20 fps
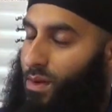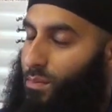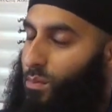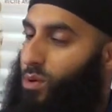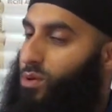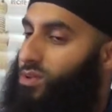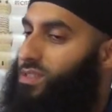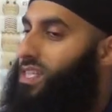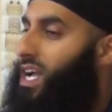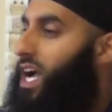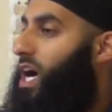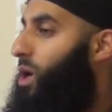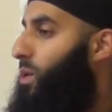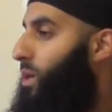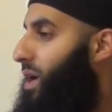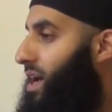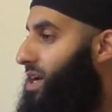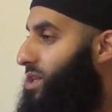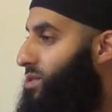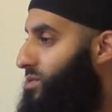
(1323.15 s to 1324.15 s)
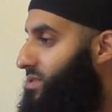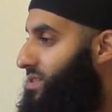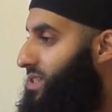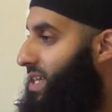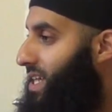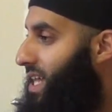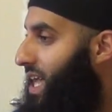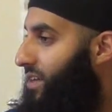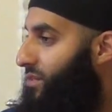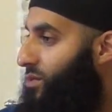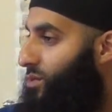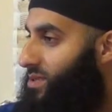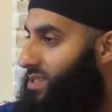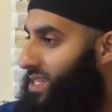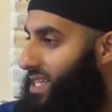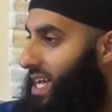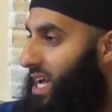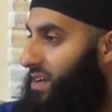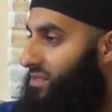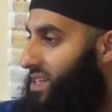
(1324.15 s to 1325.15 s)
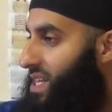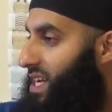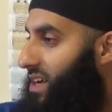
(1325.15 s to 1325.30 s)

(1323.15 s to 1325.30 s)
Because the Khawarij were saying everyone's a kafir,